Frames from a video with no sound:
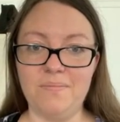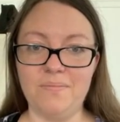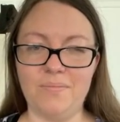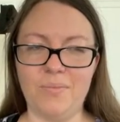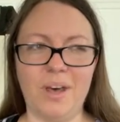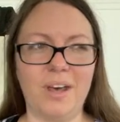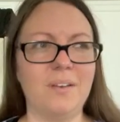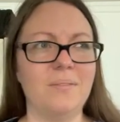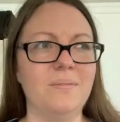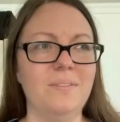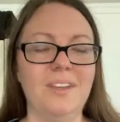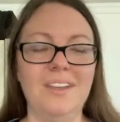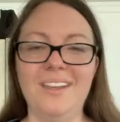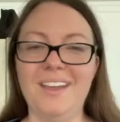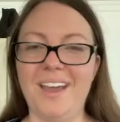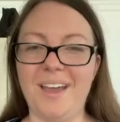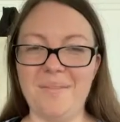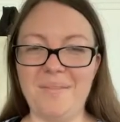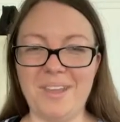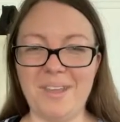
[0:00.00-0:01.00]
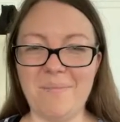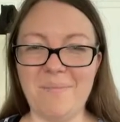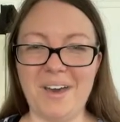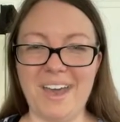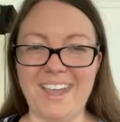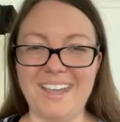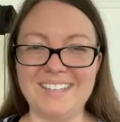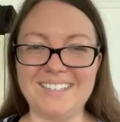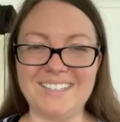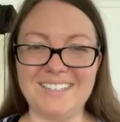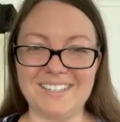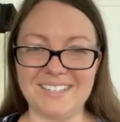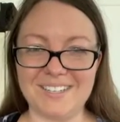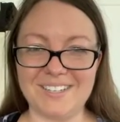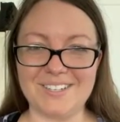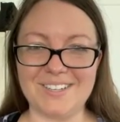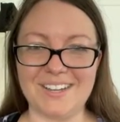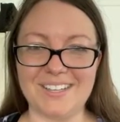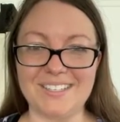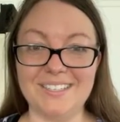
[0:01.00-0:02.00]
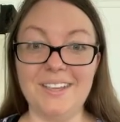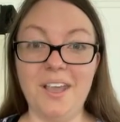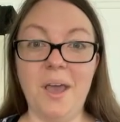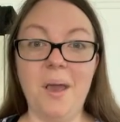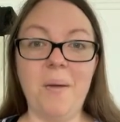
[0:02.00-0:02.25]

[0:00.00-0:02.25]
Well, I mean, you might, it's delicious,